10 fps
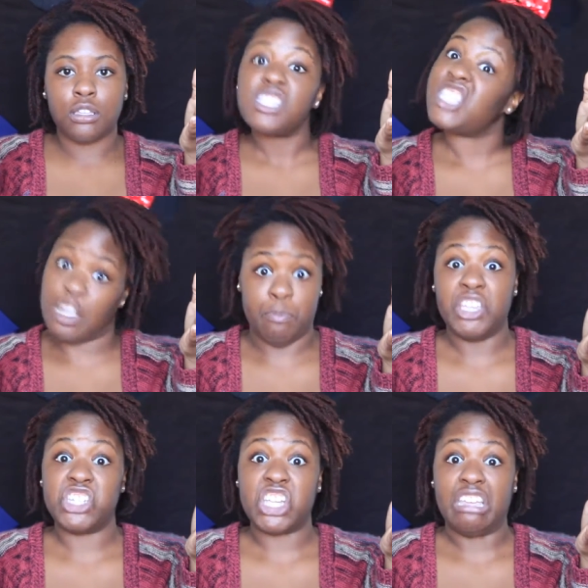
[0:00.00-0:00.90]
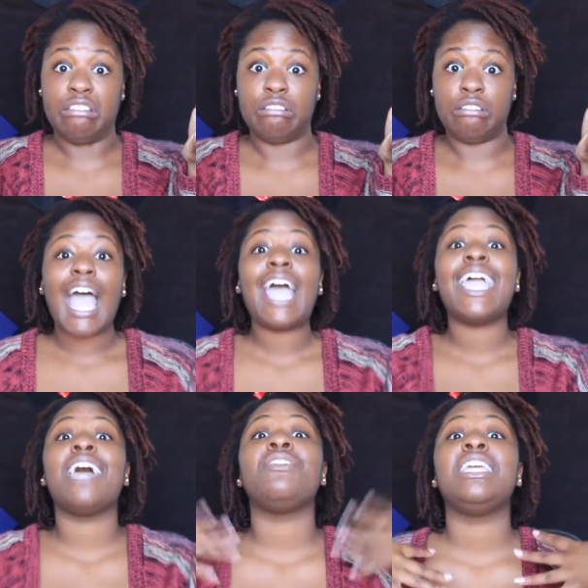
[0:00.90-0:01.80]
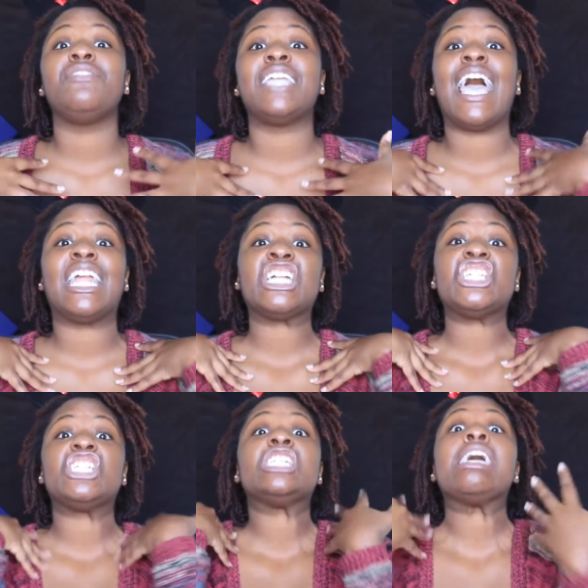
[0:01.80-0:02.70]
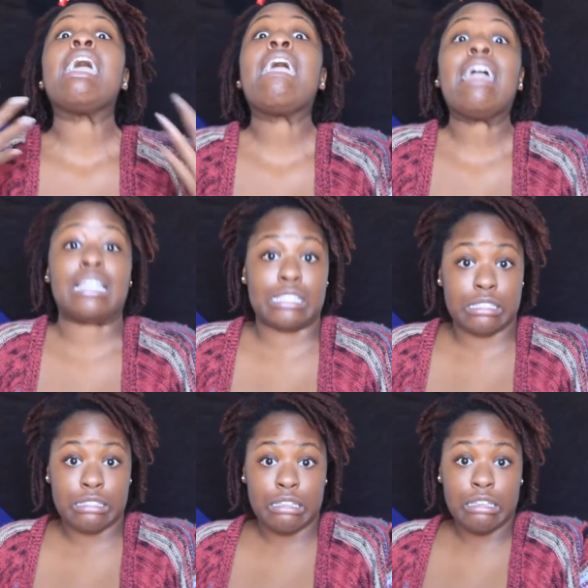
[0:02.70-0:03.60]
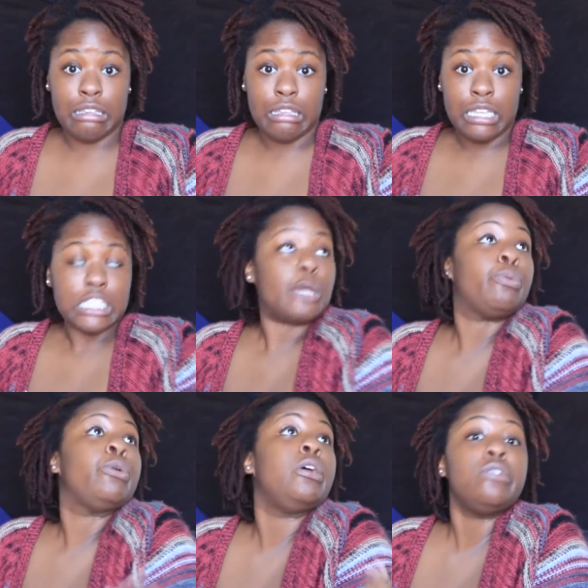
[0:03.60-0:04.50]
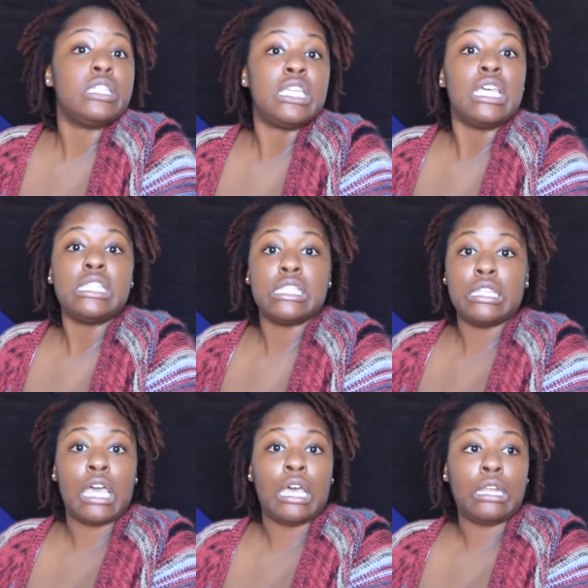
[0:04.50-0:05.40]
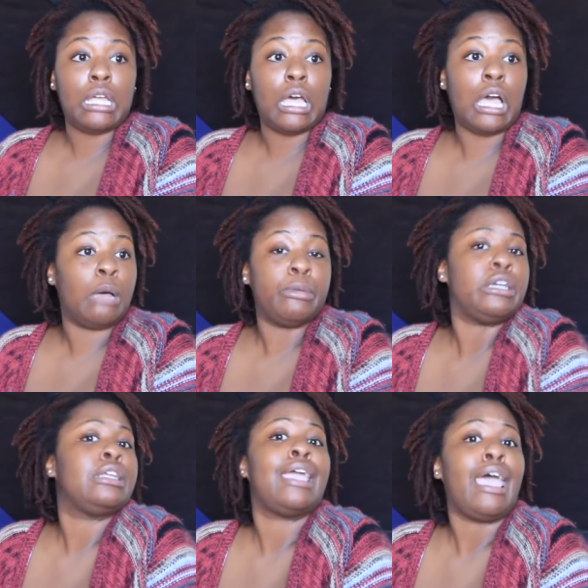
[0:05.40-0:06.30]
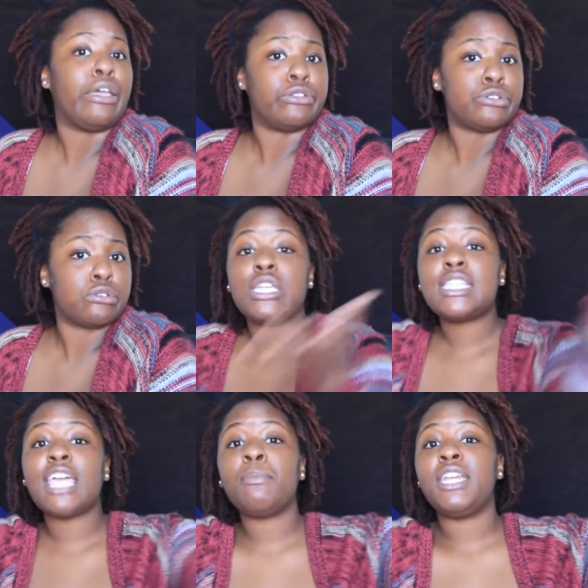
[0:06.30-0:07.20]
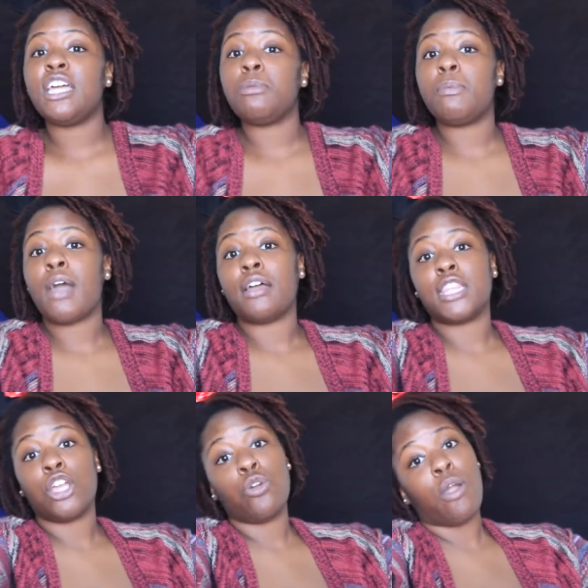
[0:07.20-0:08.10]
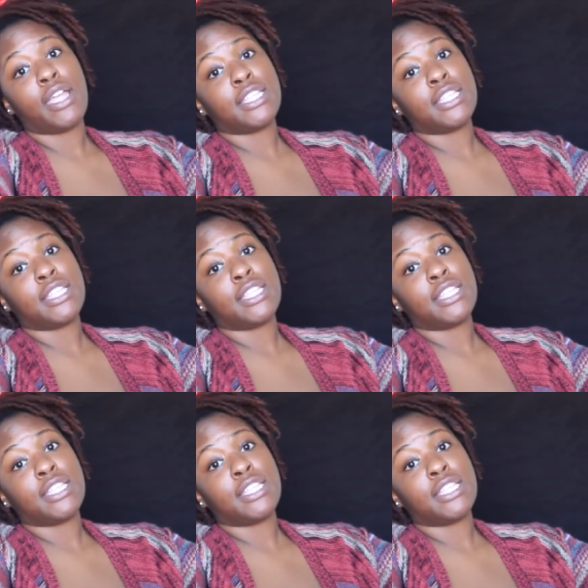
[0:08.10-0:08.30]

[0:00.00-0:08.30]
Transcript: Submission. I haven't even had a chance to prove to Disney that I'm a good catch. Just like people out there who are